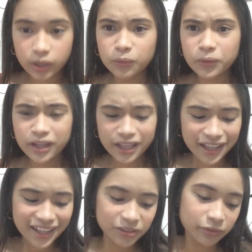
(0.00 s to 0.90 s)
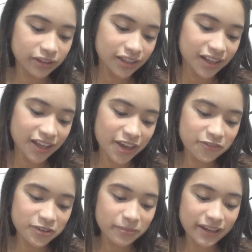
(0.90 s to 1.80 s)
Ah, what? Wait lang.
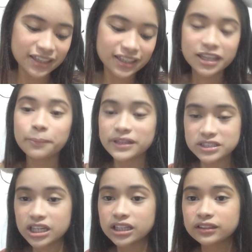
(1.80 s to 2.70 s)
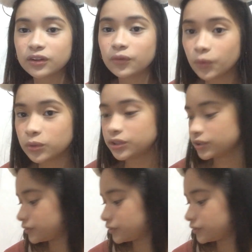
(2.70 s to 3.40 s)
Everbelle na lip and cheek roller.